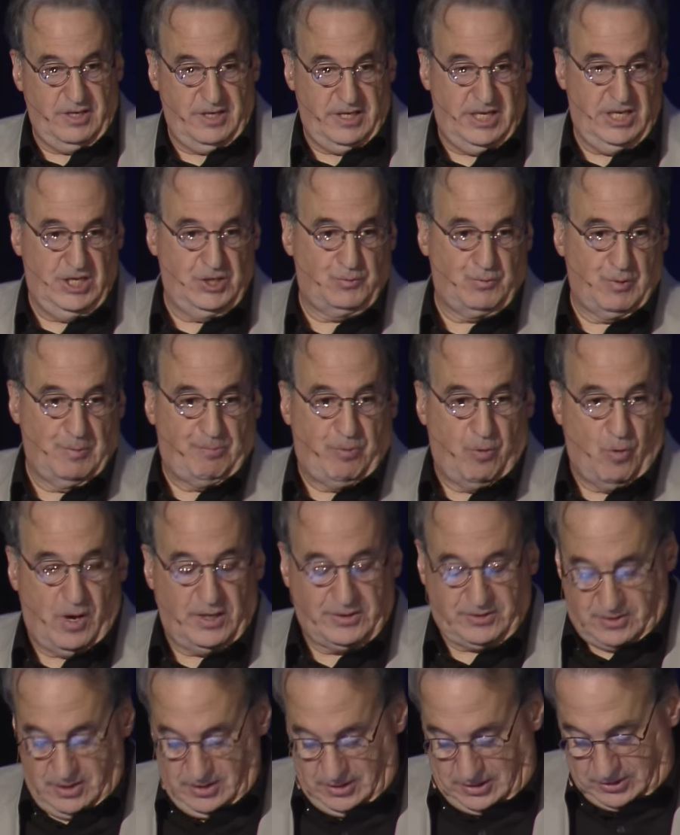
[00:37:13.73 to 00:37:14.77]
in his
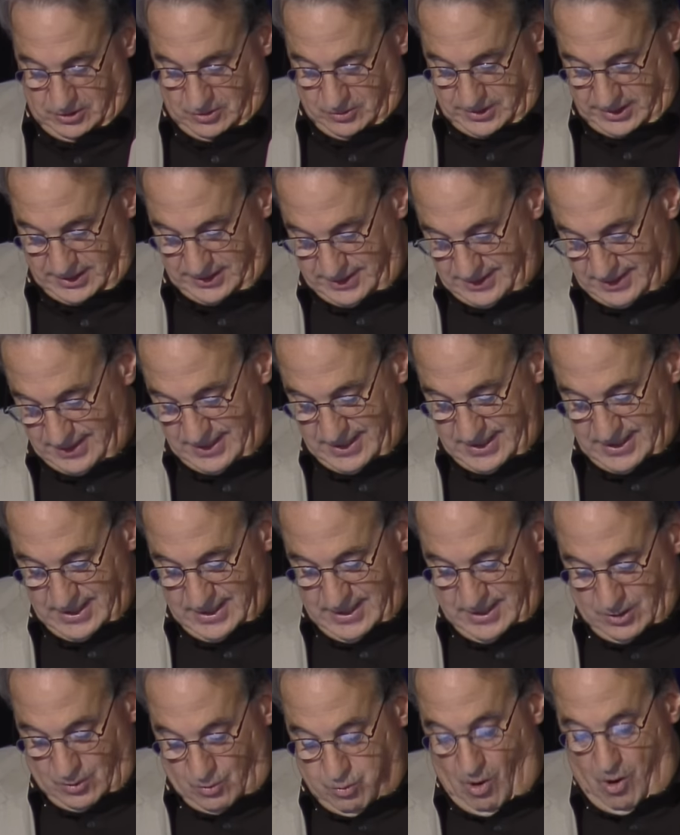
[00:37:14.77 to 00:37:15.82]
report, concluded,
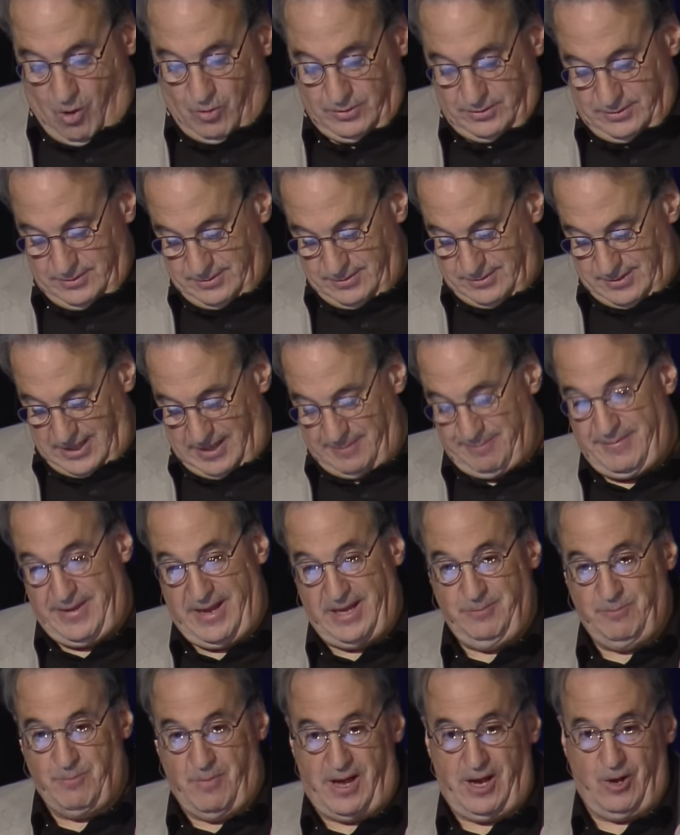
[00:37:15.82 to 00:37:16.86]
quote, "I
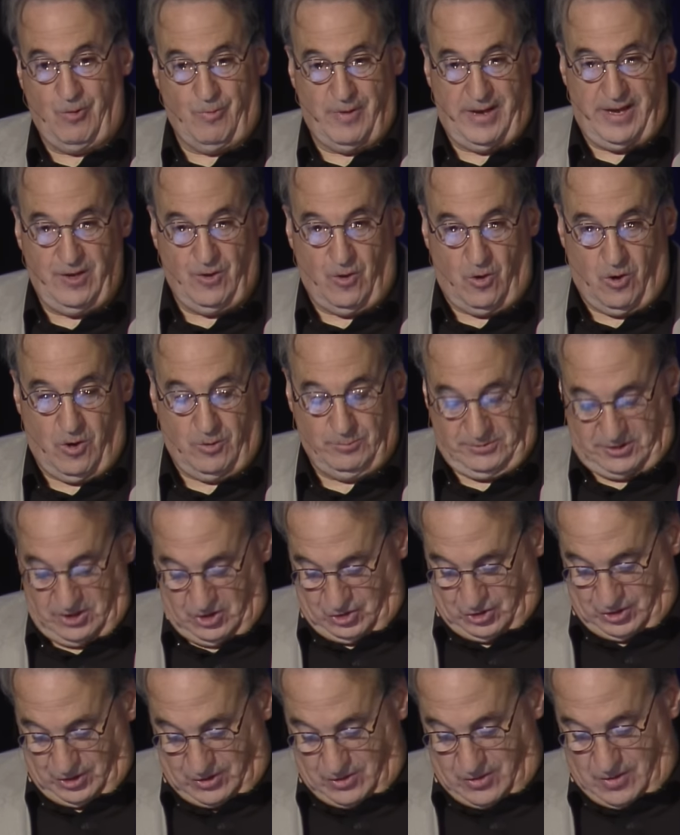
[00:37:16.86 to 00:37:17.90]
made my way home to
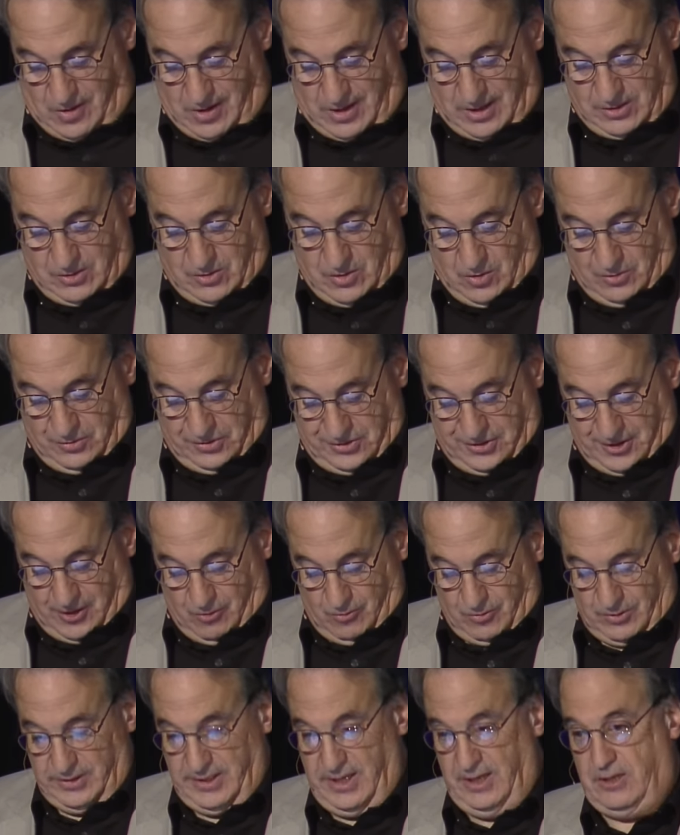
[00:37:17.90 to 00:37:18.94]
Chicago
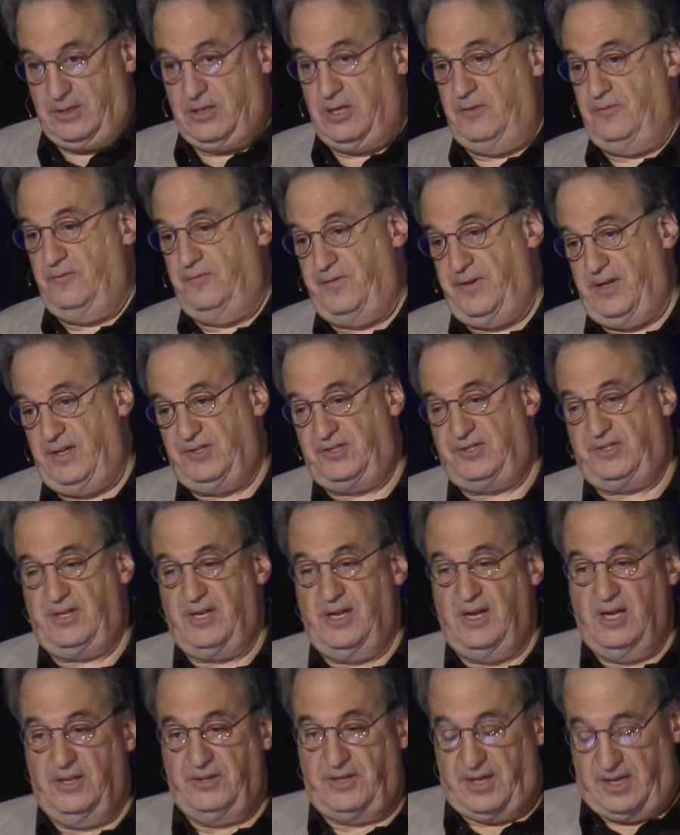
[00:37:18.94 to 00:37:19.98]
thoroughly convinced
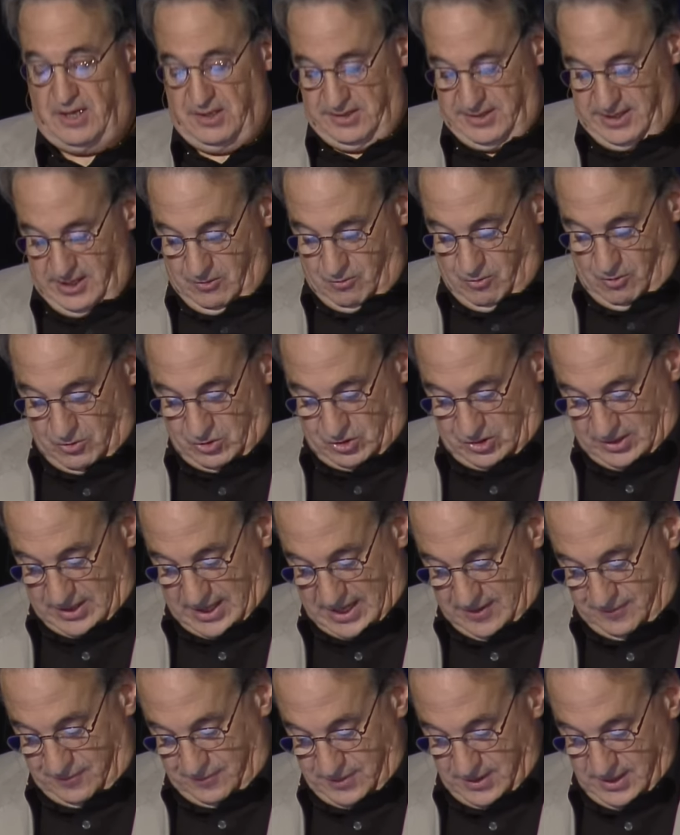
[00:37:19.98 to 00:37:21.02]
that a Negro's
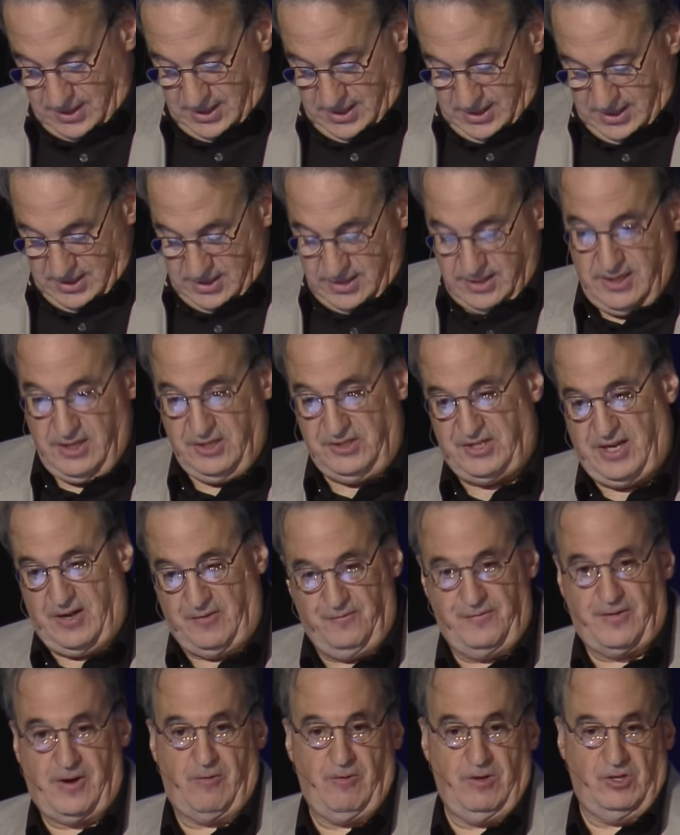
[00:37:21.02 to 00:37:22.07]
life is a
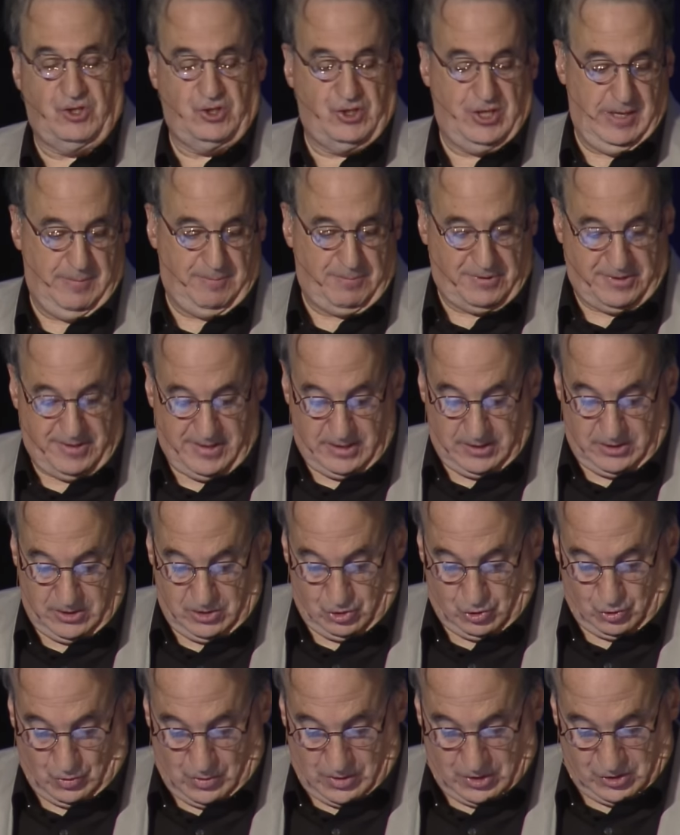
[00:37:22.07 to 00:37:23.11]
very cheap thing in
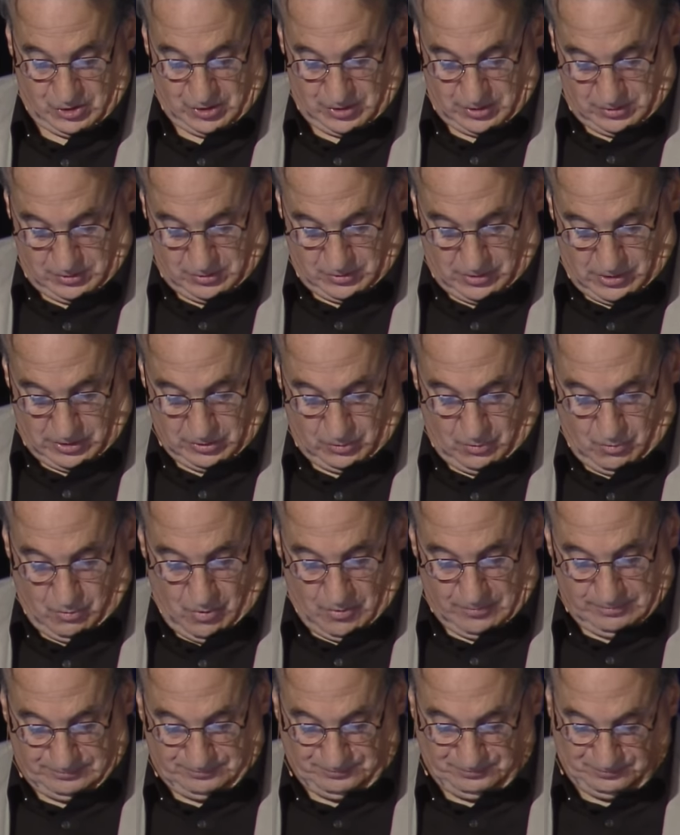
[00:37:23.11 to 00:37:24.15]
Georgia,"
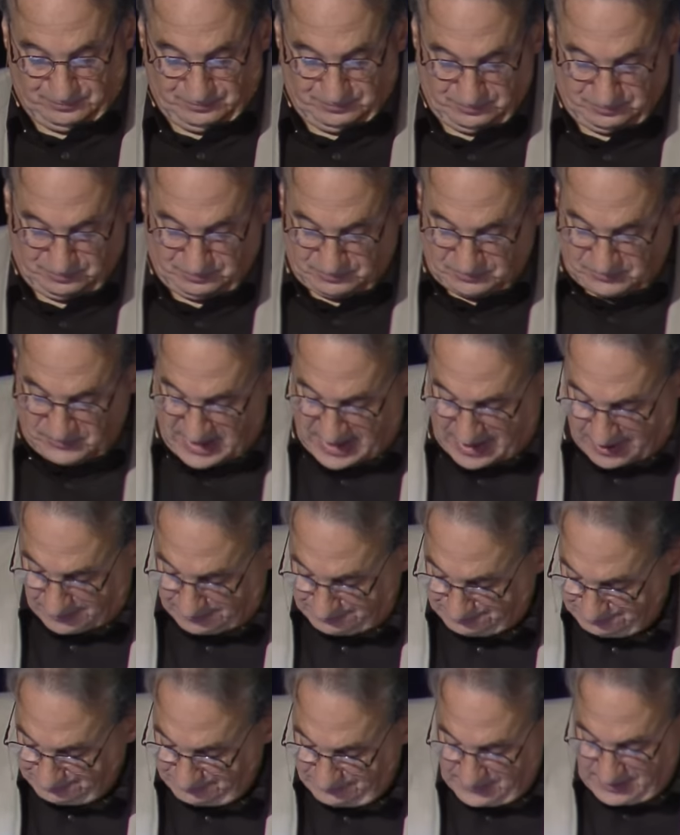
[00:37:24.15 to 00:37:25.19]
unquote. Now,
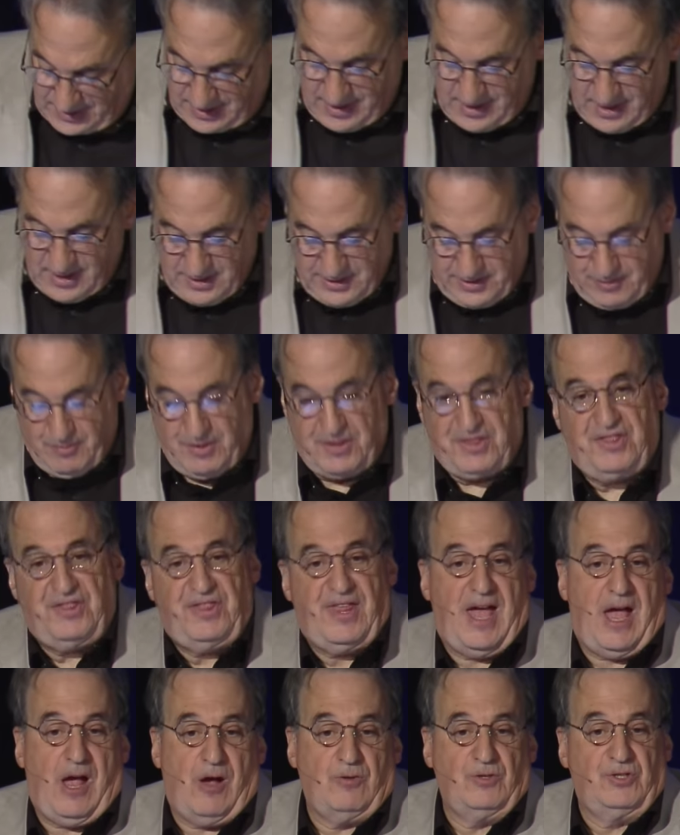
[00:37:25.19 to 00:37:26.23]
there are
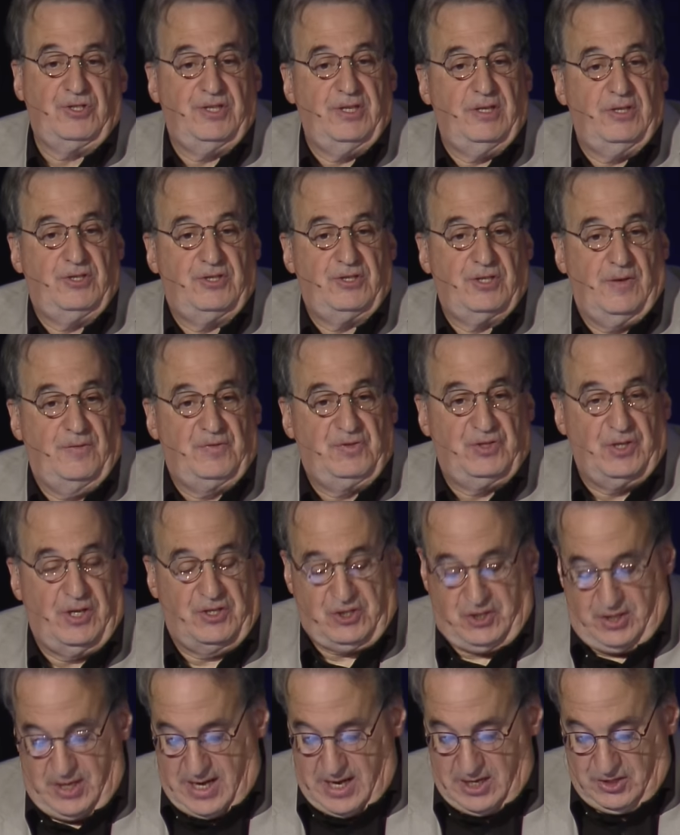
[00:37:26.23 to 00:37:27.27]
thousands of
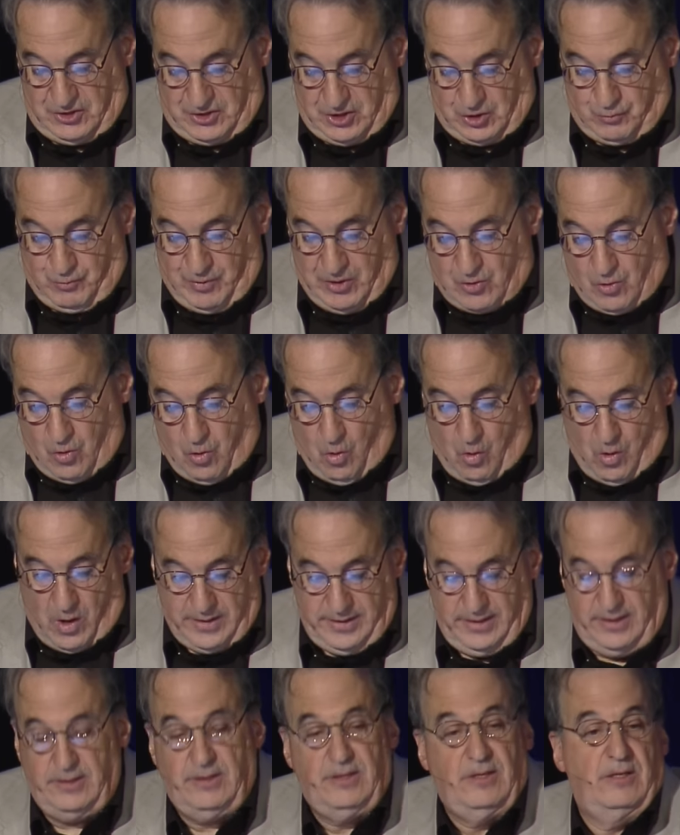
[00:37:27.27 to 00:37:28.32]
such cases
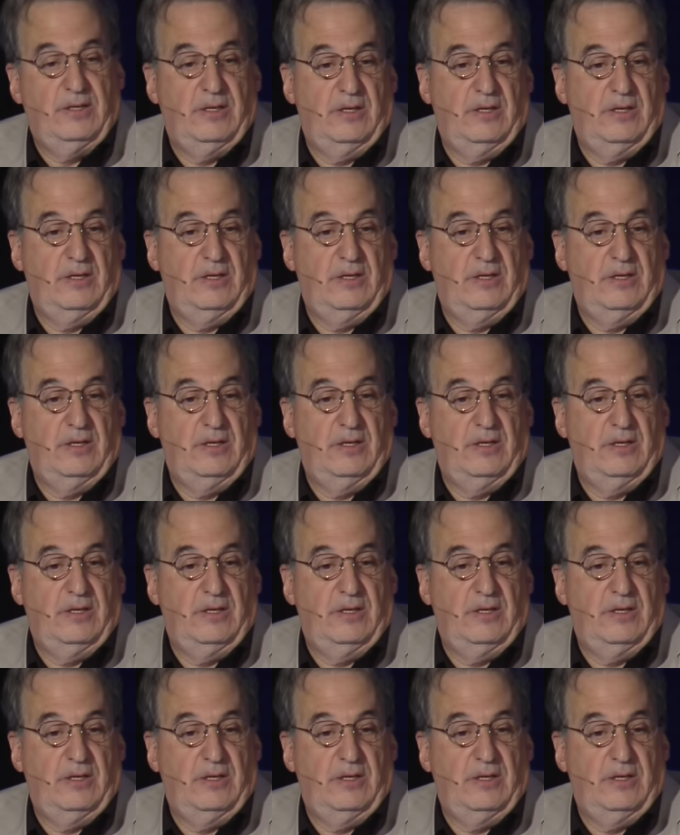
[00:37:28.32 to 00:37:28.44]
recorded,